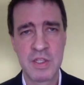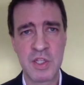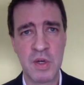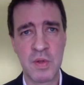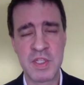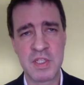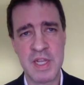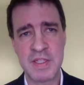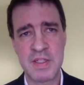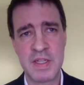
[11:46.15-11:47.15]
So this is
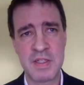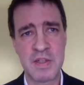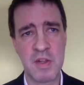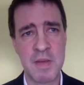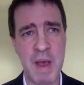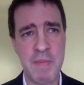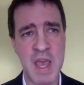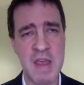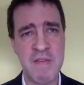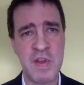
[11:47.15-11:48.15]
less necessarily about
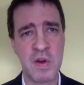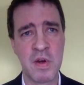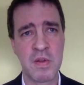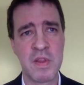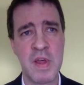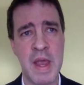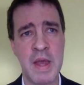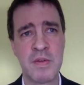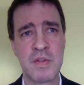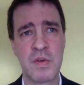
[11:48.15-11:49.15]
behavior
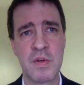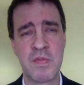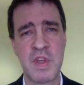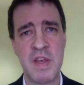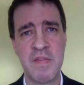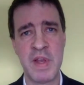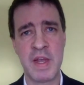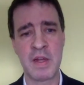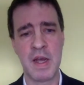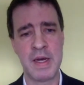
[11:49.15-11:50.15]
than sort of
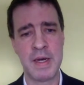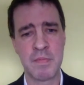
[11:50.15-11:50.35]
giving